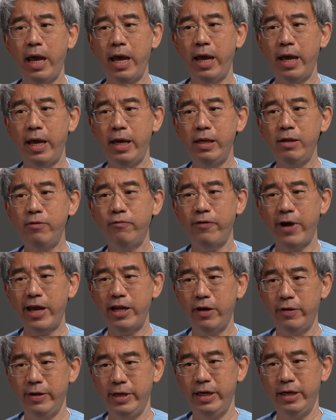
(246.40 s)
And
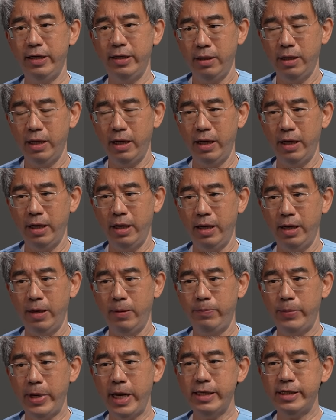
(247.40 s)
finally,
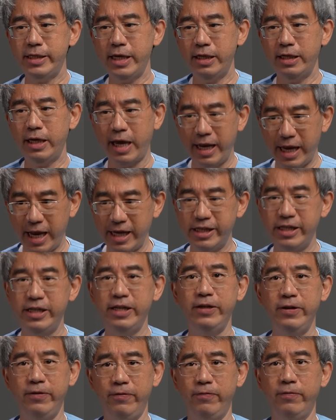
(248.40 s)
the patient can
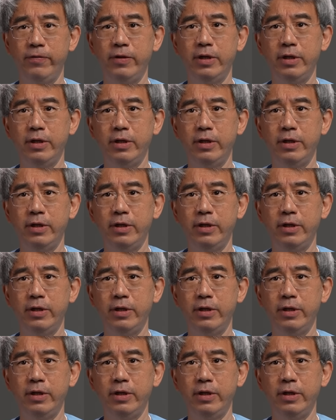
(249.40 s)
achieve